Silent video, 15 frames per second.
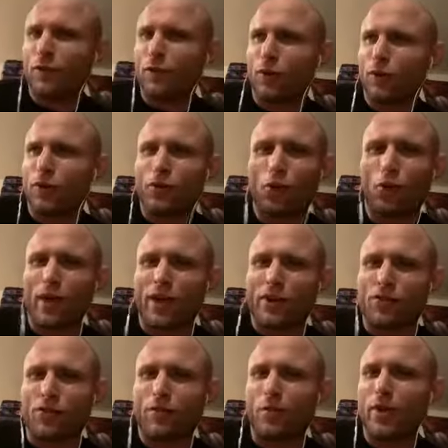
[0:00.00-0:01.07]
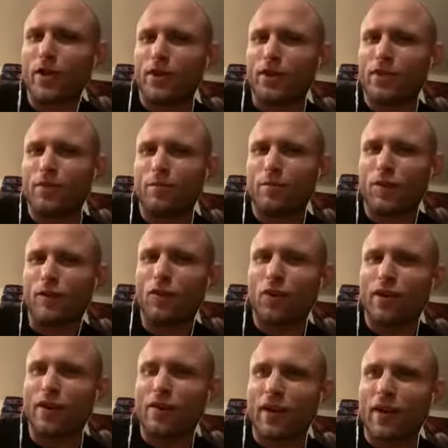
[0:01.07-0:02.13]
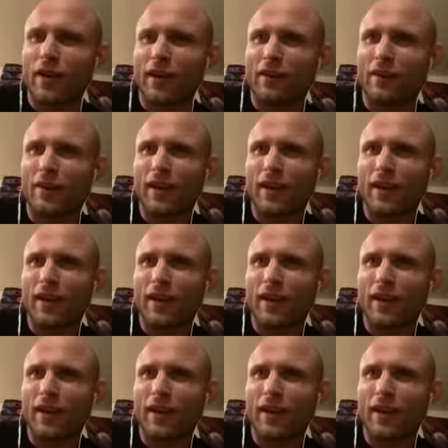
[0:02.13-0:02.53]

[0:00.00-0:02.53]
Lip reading: for 2 extra weeks before the fight,